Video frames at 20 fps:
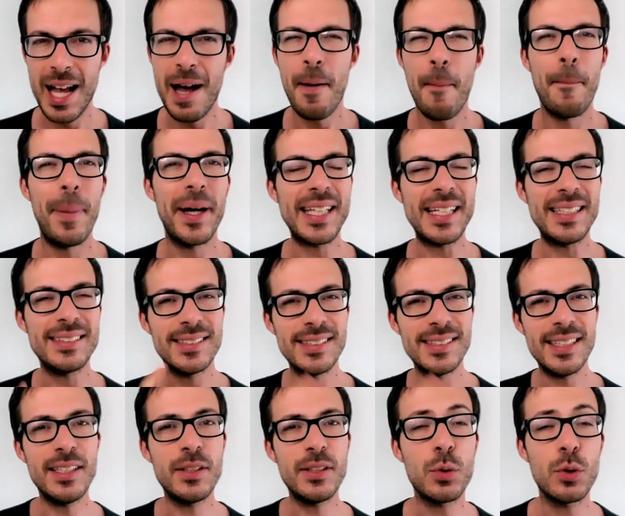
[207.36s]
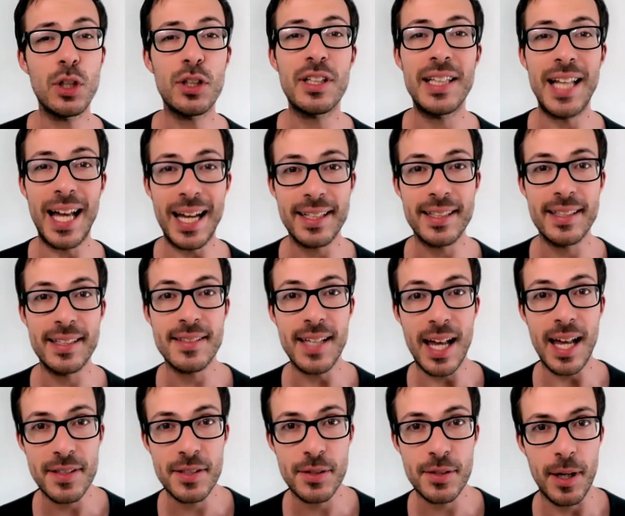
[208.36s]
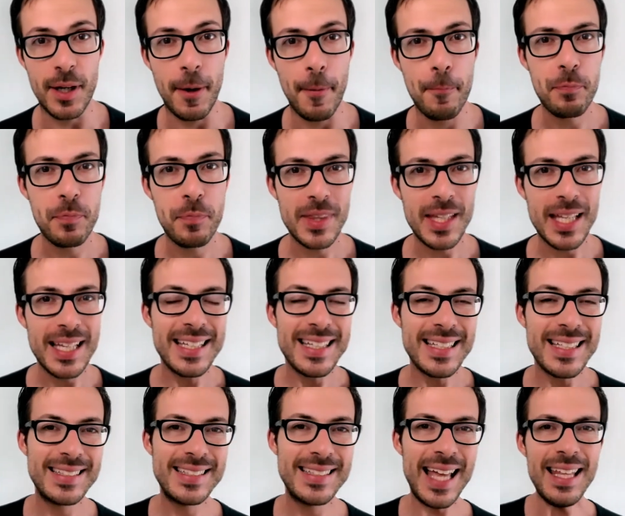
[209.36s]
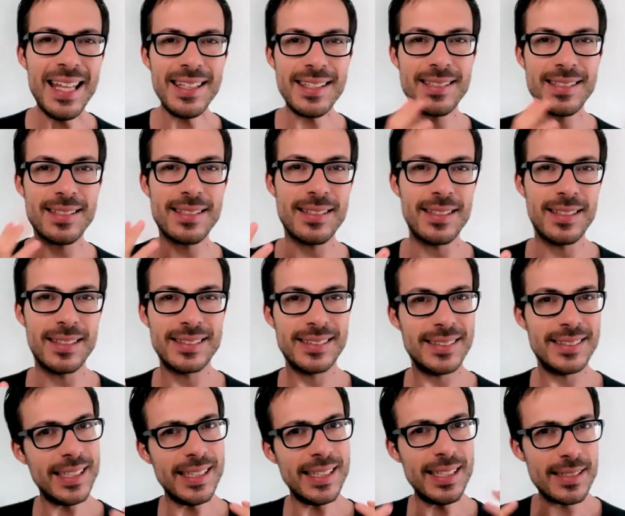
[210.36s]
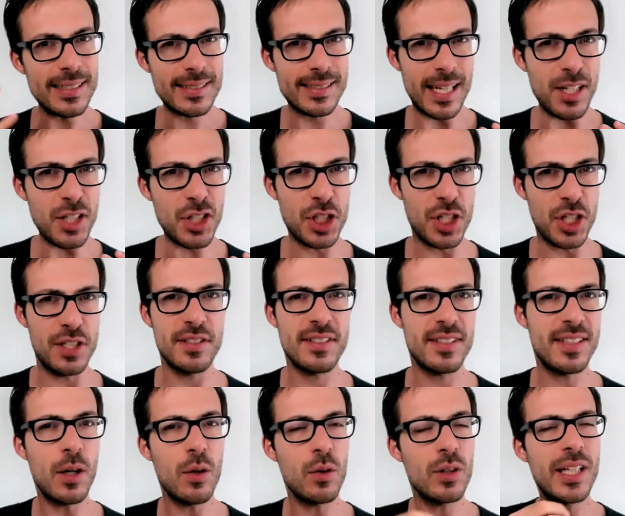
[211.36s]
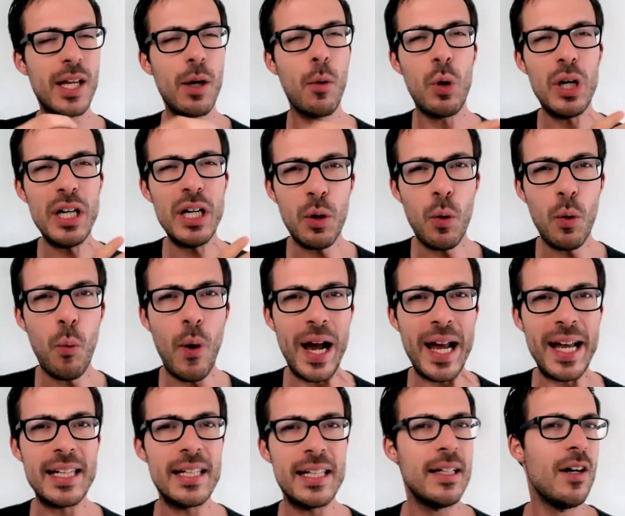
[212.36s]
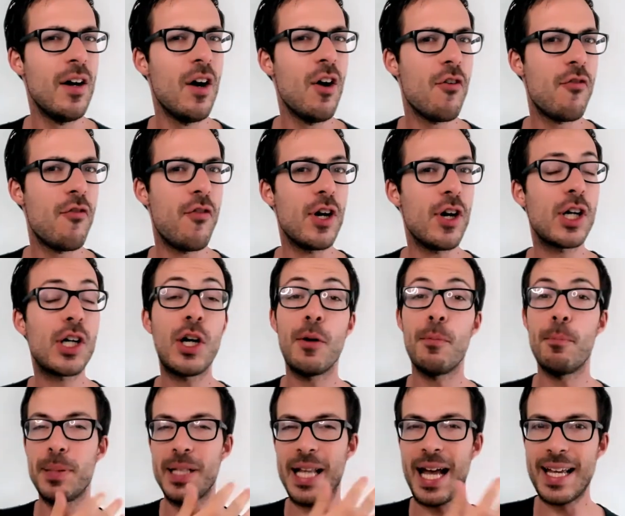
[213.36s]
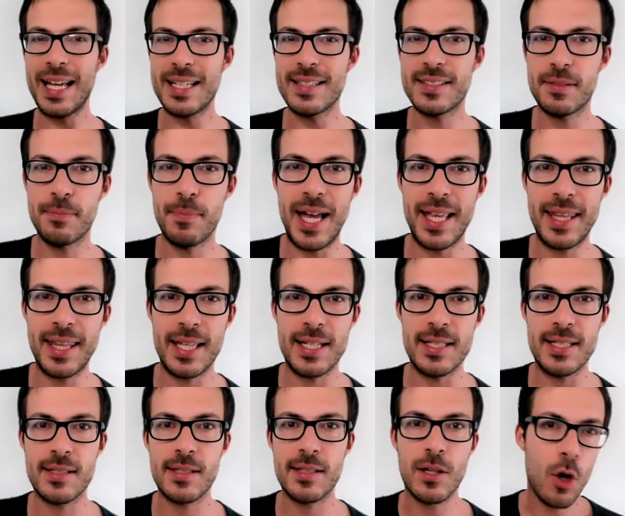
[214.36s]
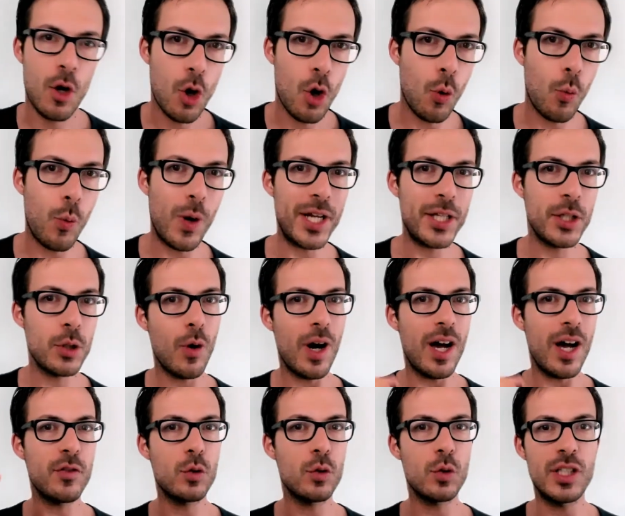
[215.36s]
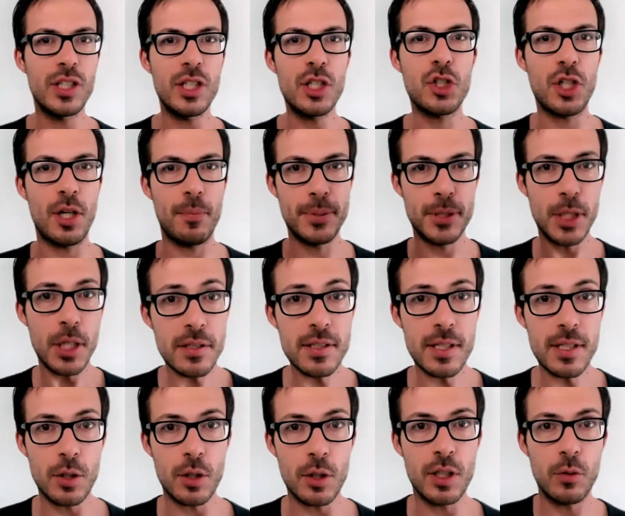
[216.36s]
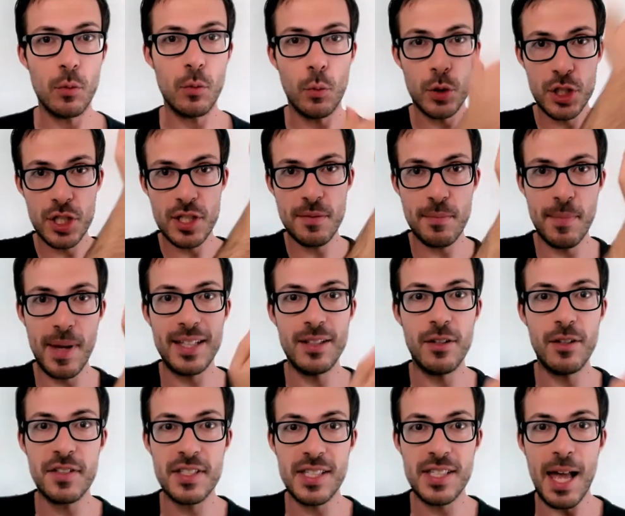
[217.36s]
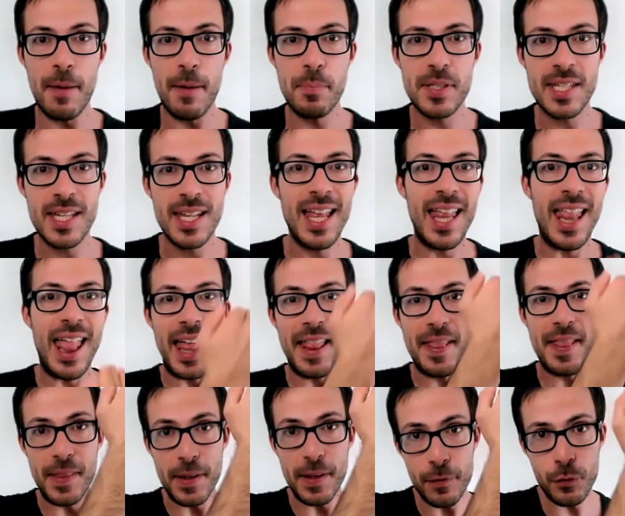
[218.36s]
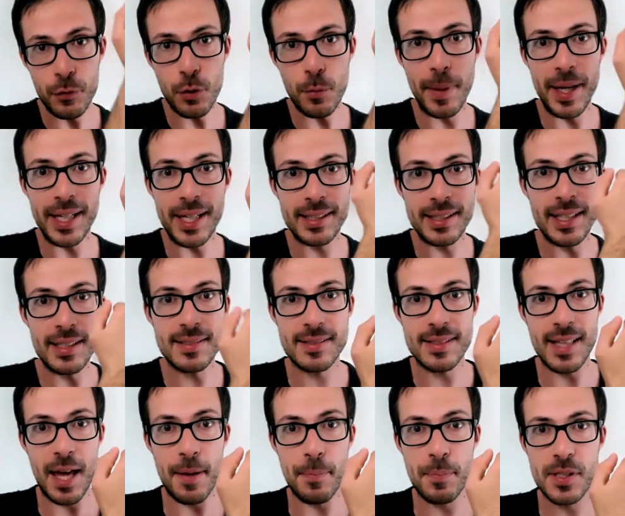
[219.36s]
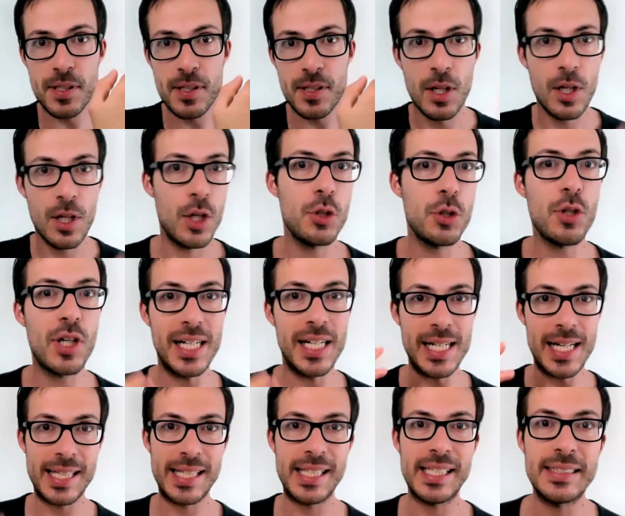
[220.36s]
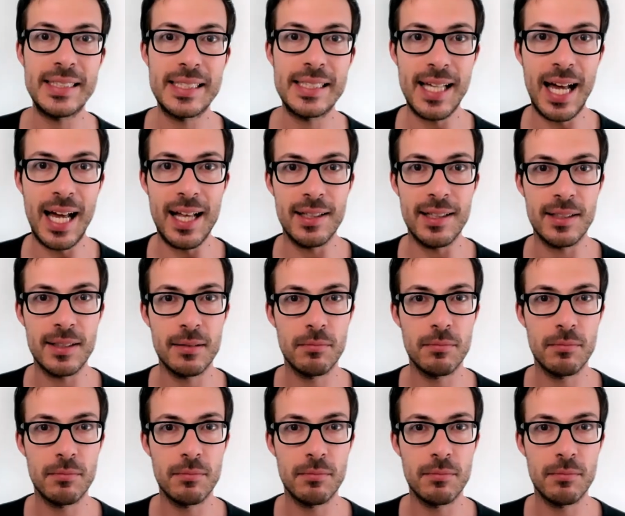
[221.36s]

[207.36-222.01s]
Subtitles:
but I really do not like this answer. That's training sessions, they work well for compliance matters, when you have to teach a procedure which is made of steps, and if you make the steps, you guarantee a result.